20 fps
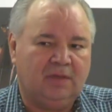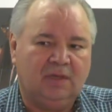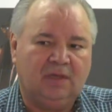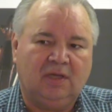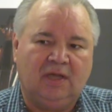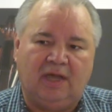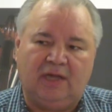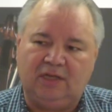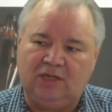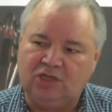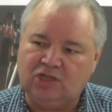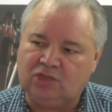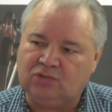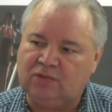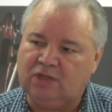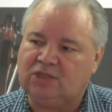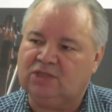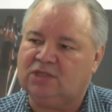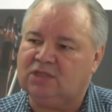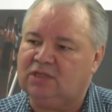And he
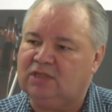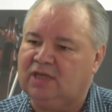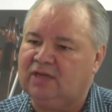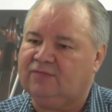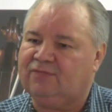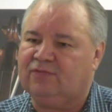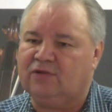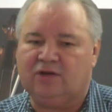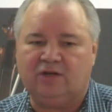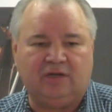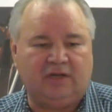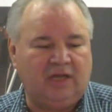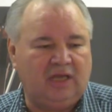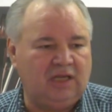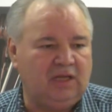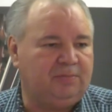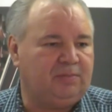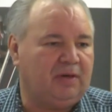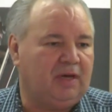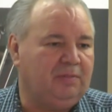stretches his neck further than
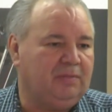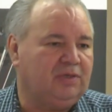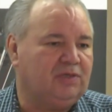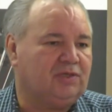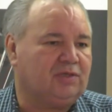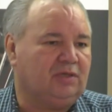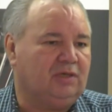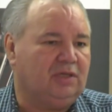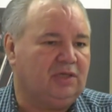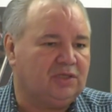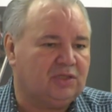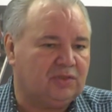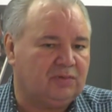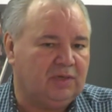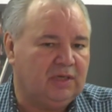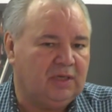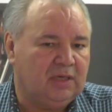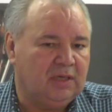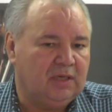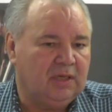any Prime Minister in
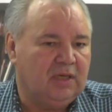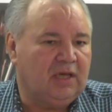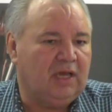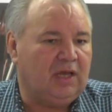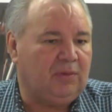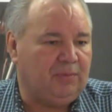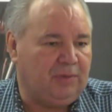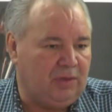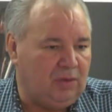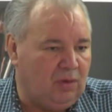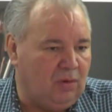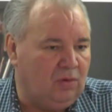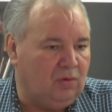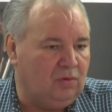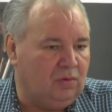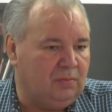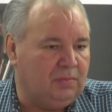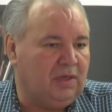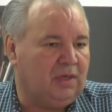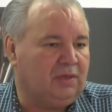history, and we owe
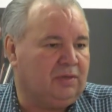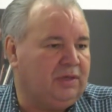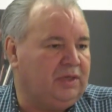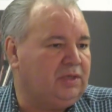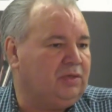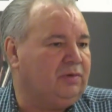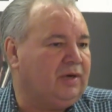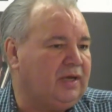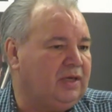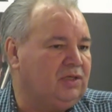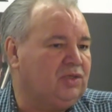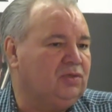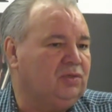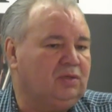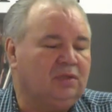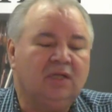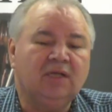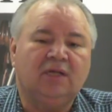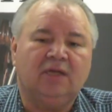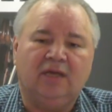him a great
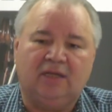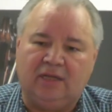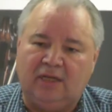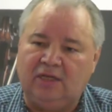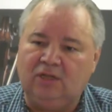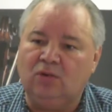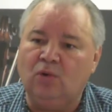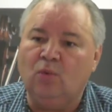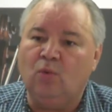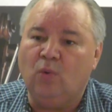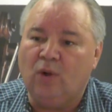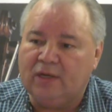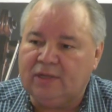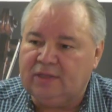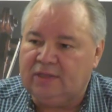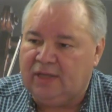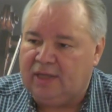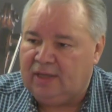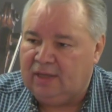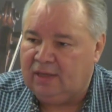gratitude. And I know one
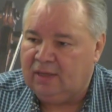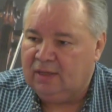day